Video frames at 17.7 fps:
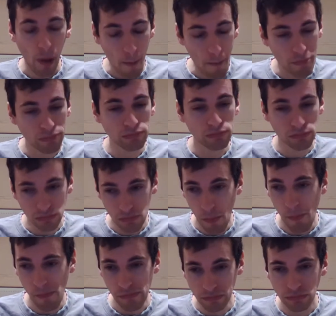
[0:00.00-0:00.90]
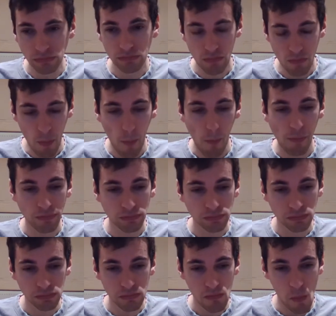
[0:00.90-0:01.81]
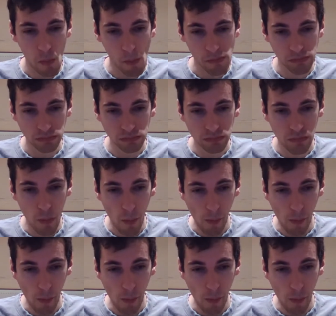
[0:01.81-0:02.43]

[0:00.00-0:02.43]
I mean, that could be a choking hazard, but